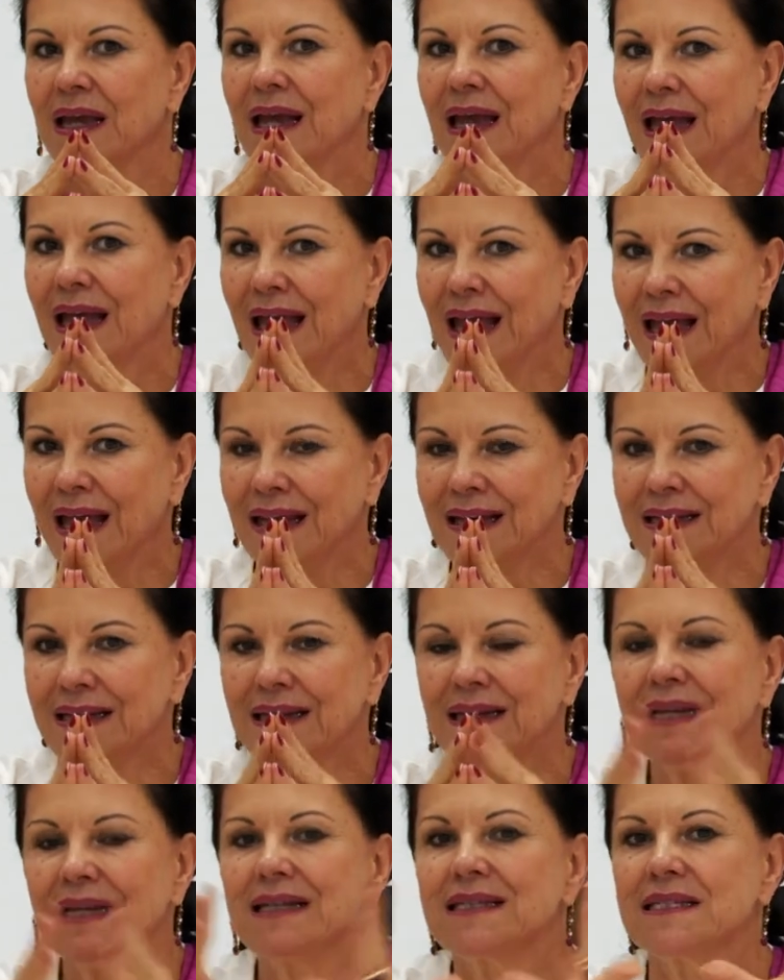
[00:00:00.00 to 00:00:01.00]
And
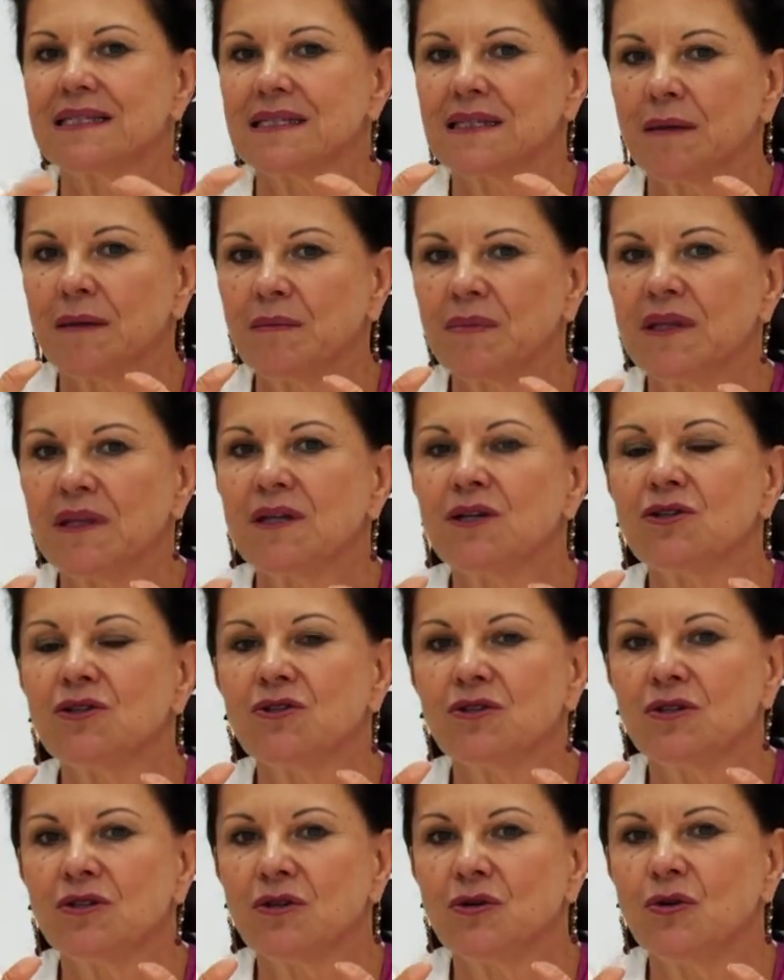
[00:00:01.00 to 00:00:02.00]
it's something to
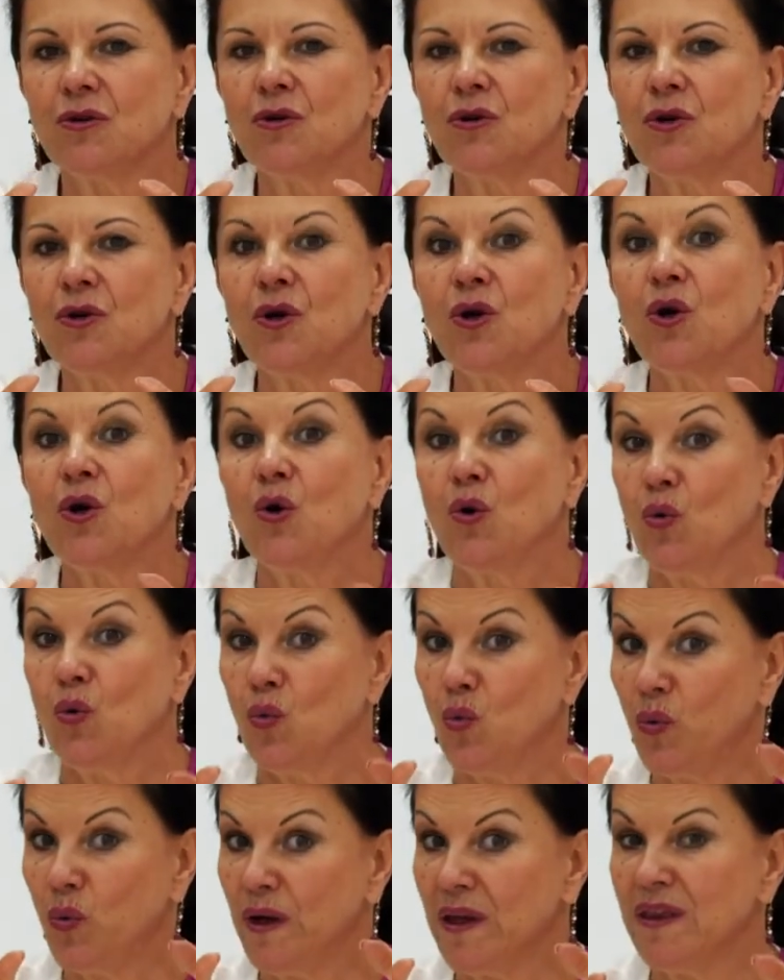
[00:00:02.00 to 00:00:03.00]
do
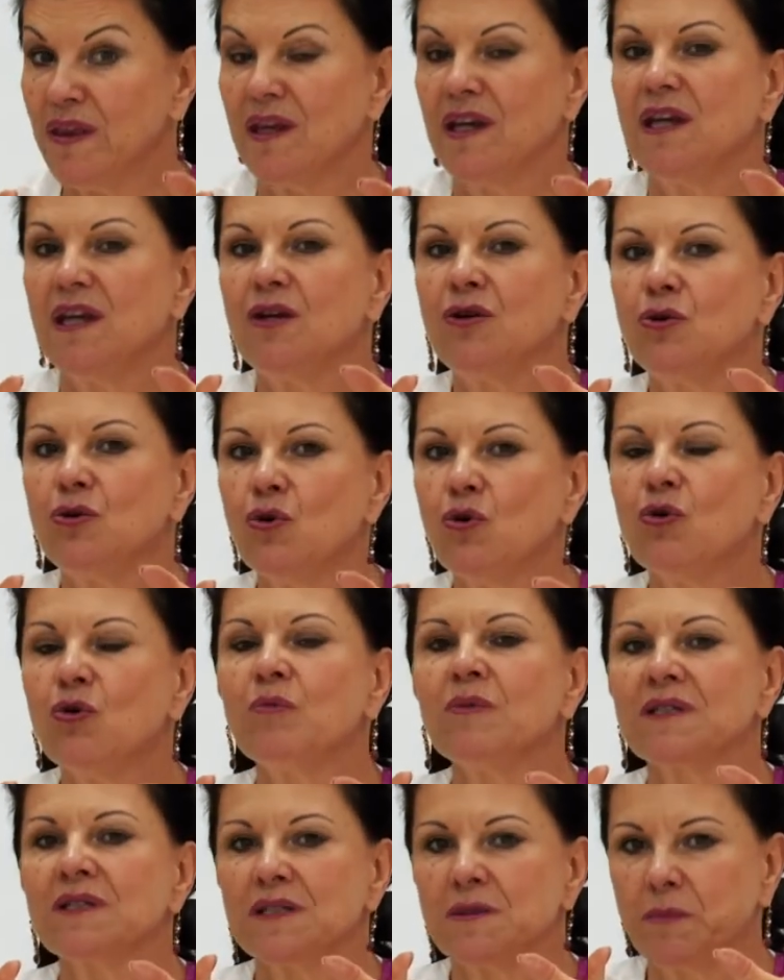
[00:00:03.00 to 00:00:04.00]
with
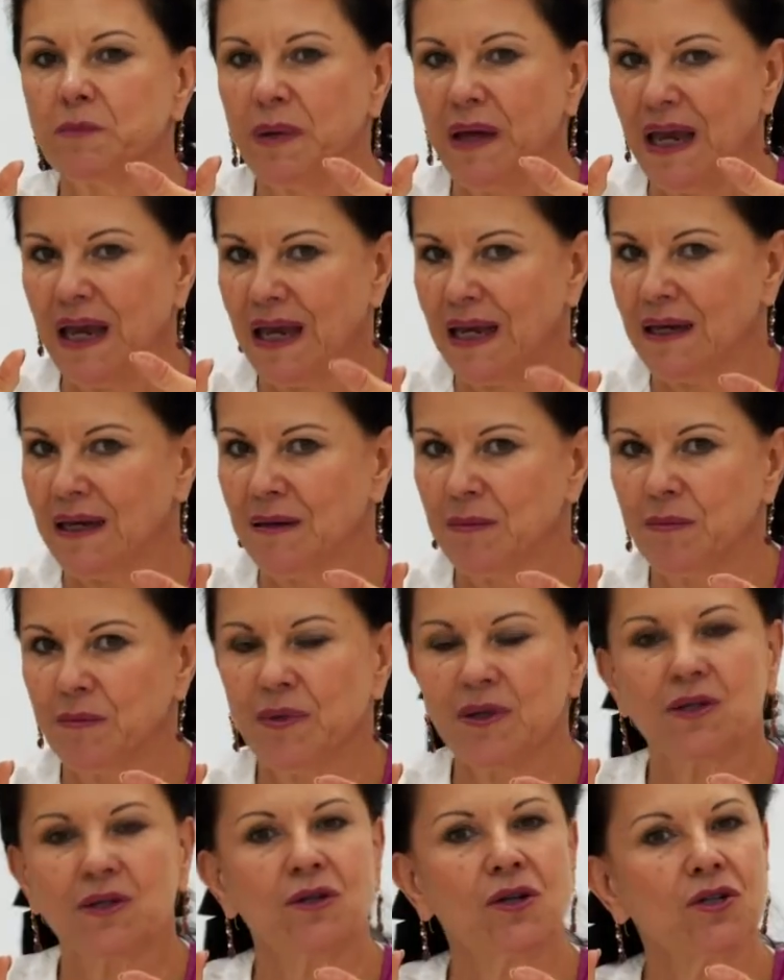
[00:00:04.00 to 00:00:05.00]
enormous pain,
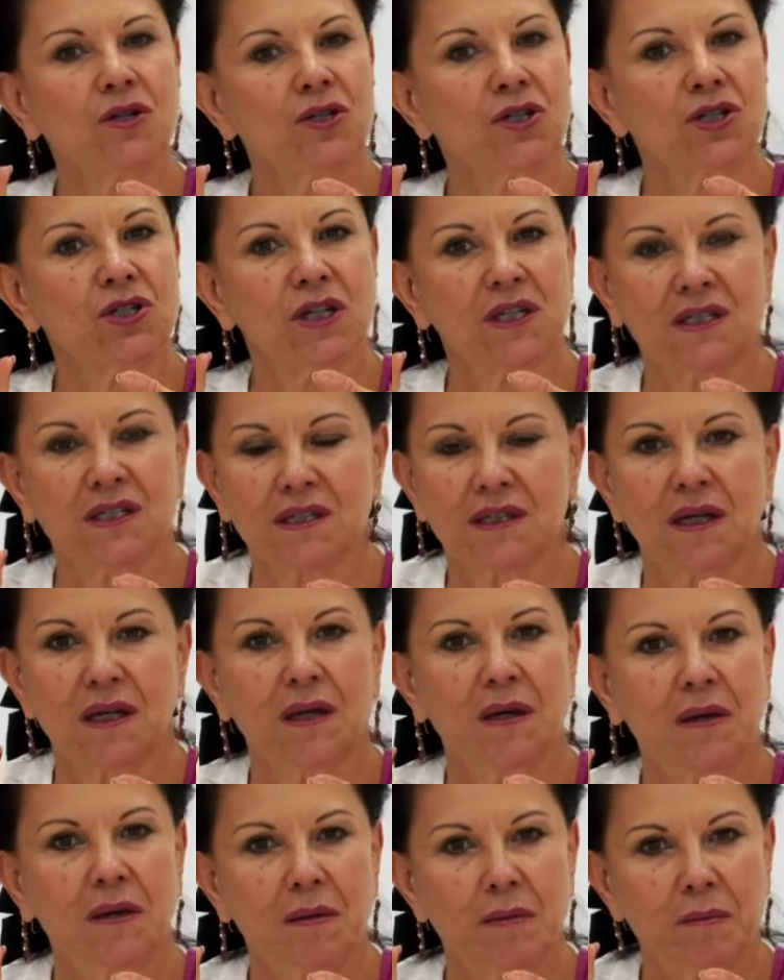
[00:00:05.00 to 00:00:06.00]
but not just
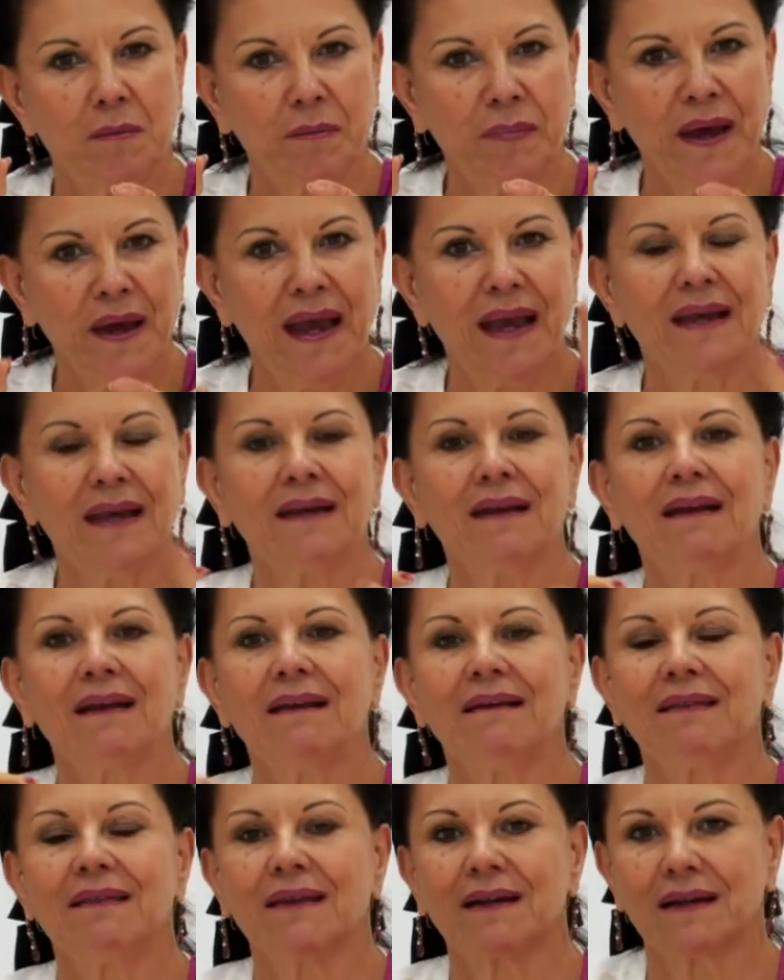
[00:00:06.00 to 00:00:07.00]
pain
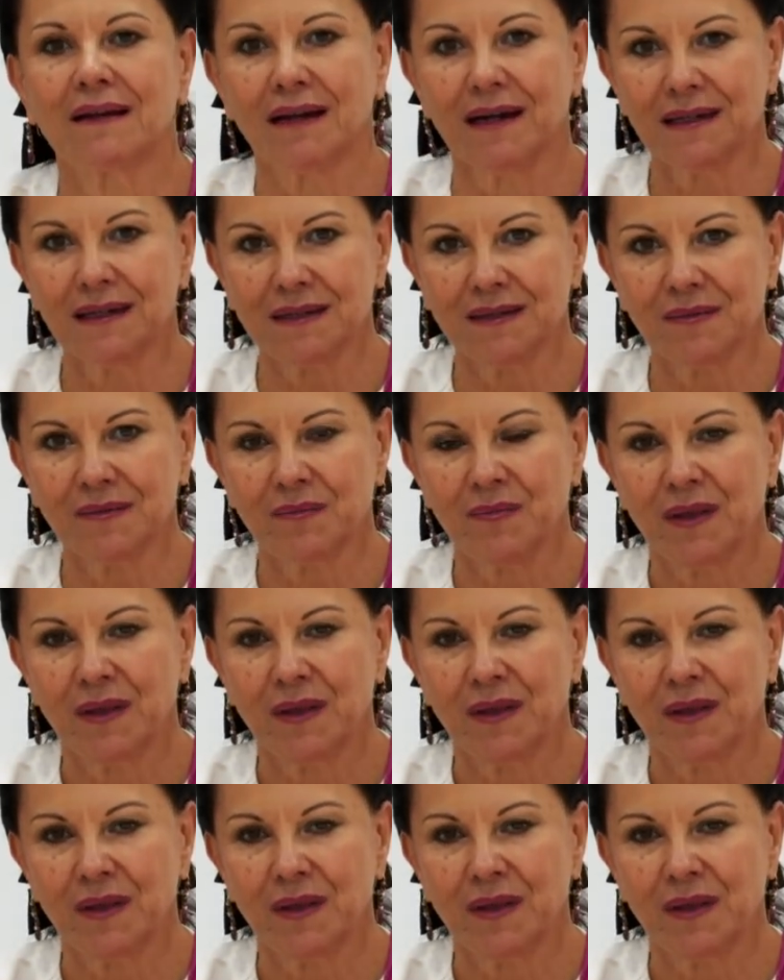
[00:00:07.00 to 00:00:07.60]
in the gut,